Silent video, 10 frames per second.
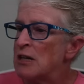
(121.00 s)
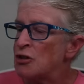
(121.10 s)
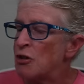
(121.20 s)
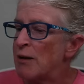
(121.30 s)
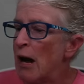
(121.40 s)

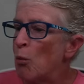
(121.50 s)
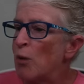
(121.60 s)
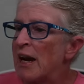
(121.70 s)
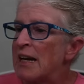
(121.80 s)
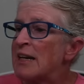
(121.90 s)
So now
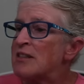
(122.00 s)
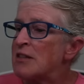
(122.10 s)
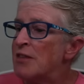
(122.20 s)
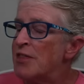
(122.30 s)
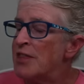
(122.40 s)
when I get
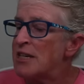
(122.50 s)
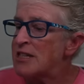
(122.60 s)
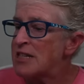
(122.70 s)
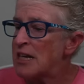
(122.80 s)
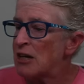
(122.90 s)
to
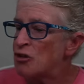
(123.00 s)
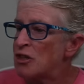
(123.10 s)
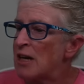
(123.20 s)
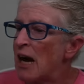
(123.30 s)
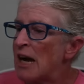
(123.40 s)
this
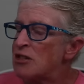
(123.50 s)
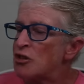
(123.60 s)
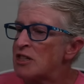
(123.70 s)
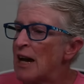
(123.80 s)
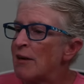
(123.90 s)
section, I
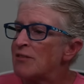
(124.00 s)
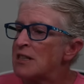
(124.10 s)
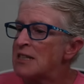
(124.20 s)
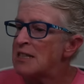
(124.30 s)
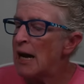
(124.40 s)
just have
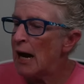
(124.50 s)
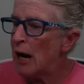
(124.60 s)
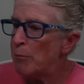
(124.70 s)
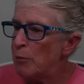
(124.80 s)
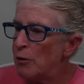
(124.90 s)
to
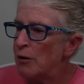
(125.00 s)
tap